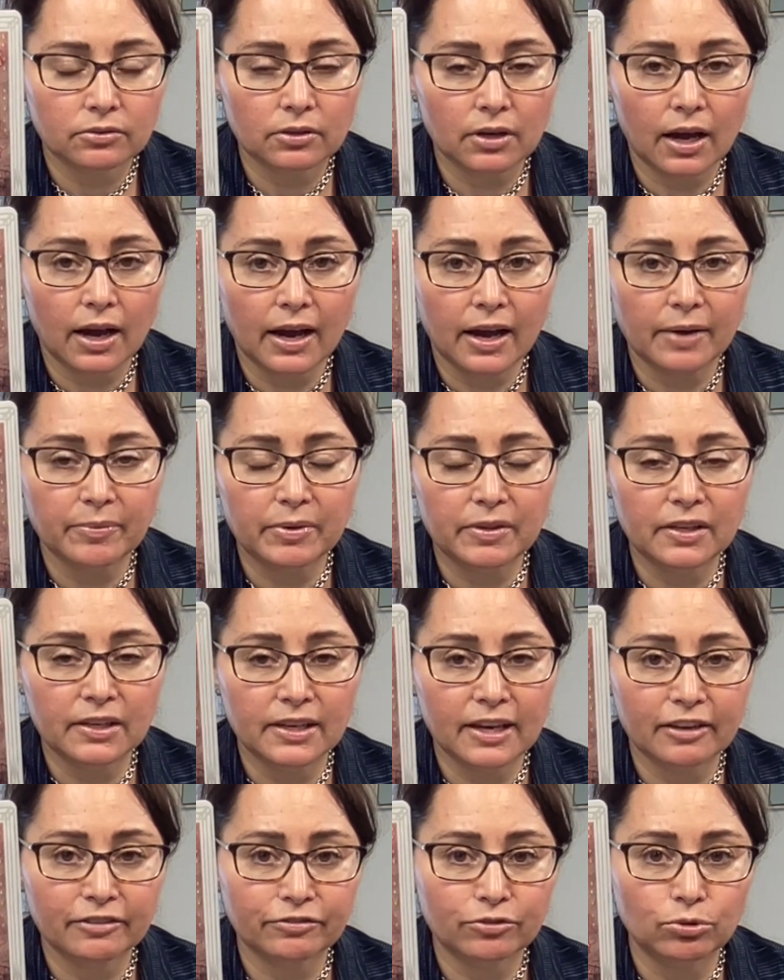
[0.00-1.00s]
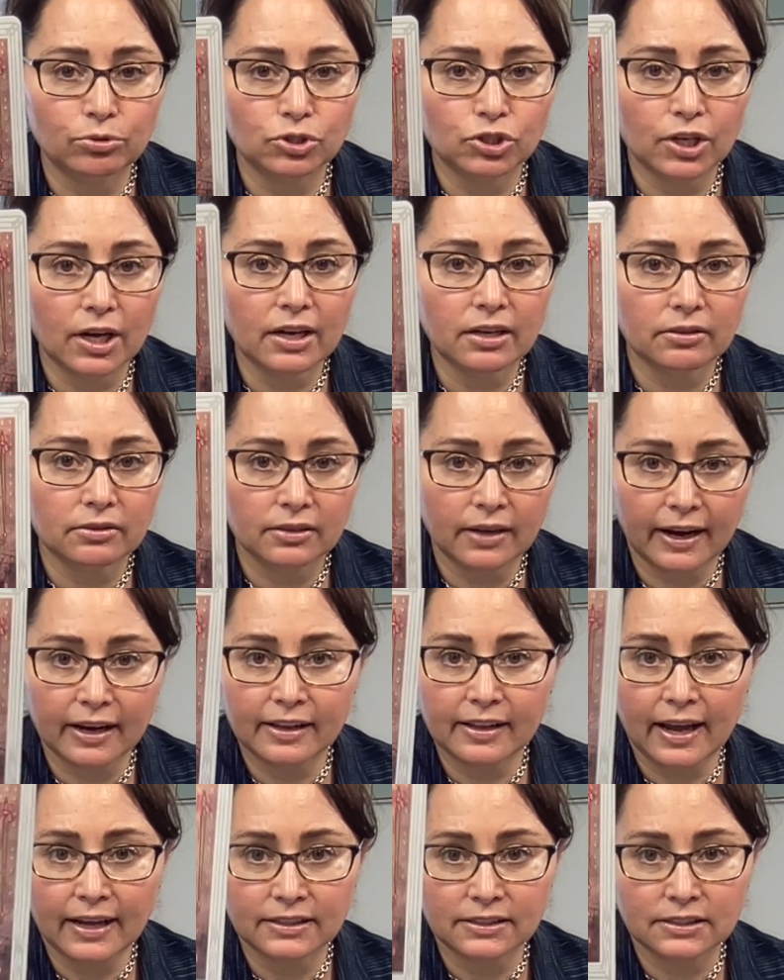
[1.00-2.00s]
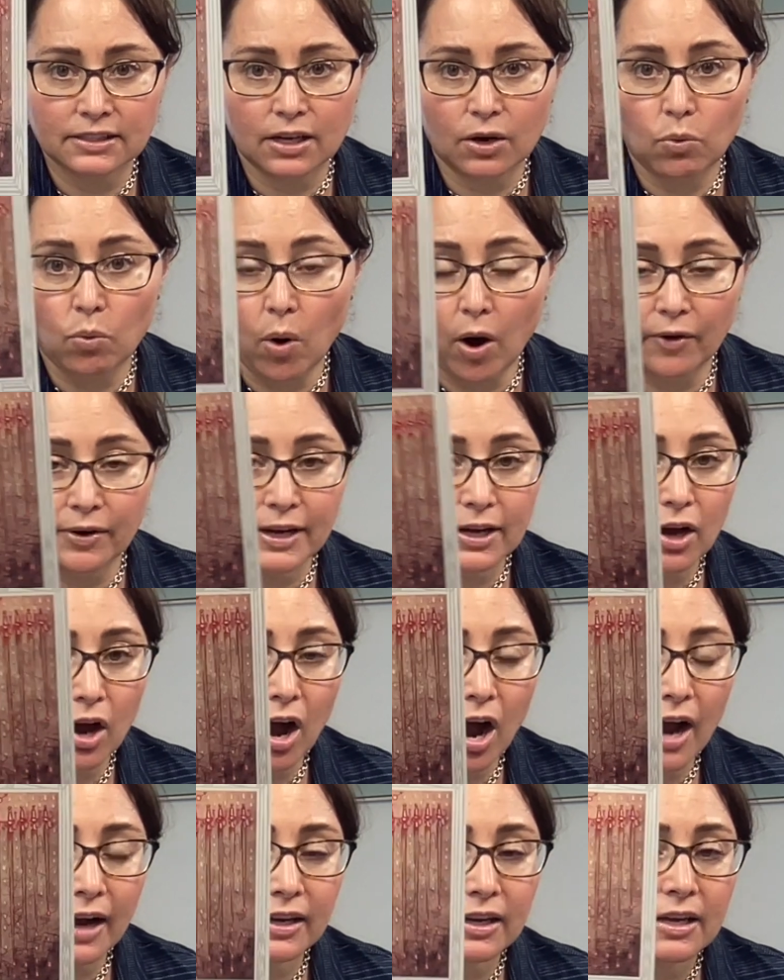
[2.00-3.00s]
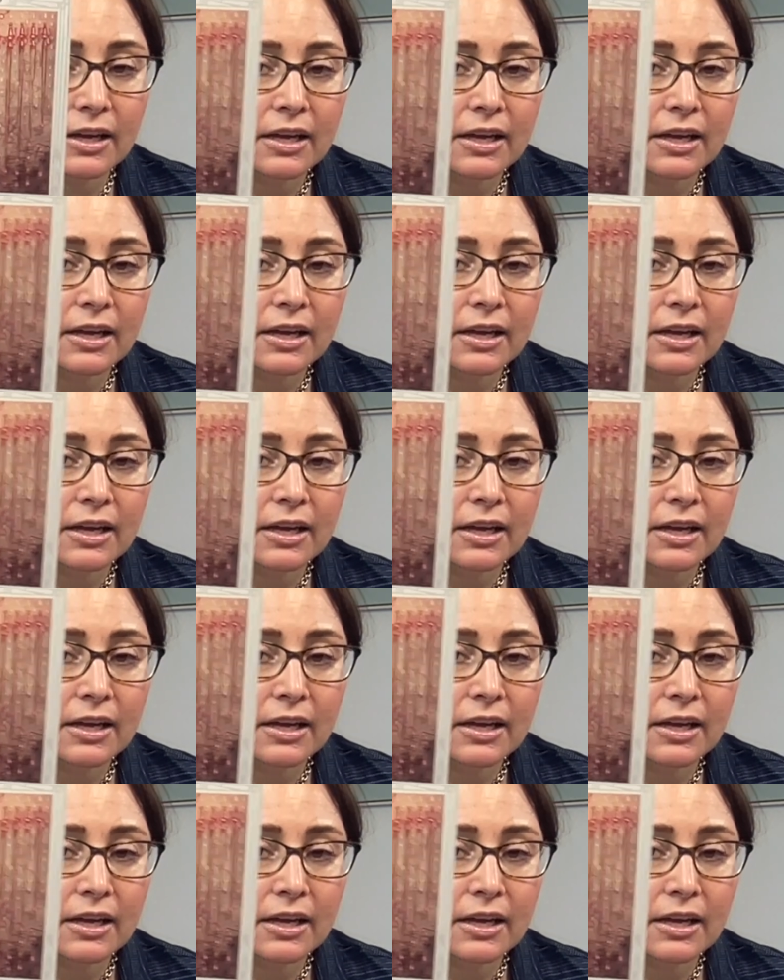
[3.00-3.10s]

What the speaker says: in the near future. That's a worry card.